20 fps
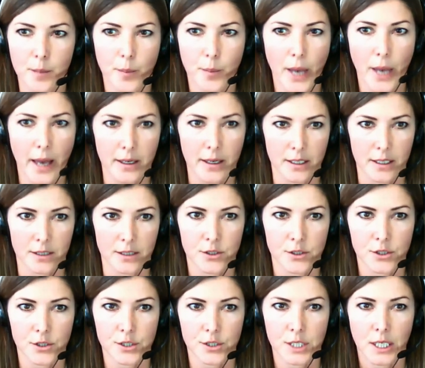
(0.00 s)

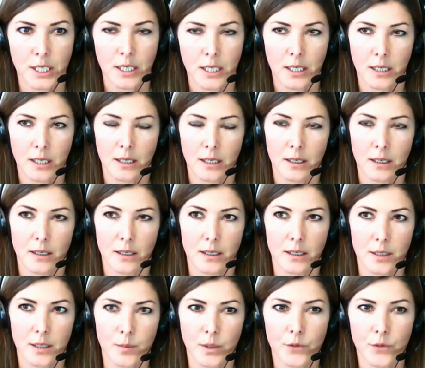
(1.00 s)
package.
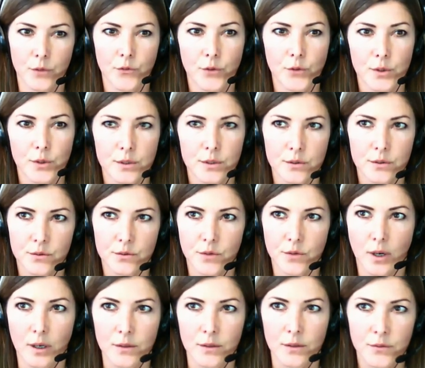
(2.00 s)
A first
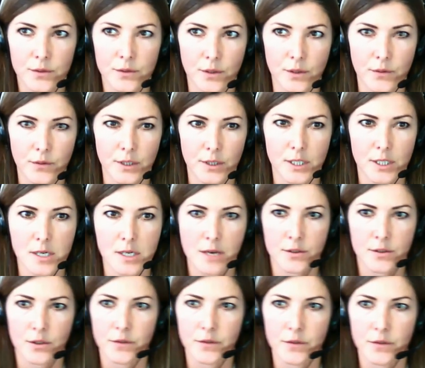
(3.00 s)
draft of the Digital
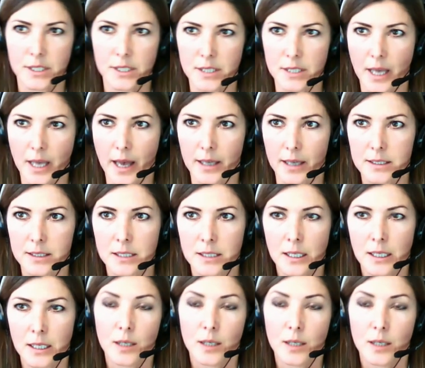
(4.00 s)
Services Act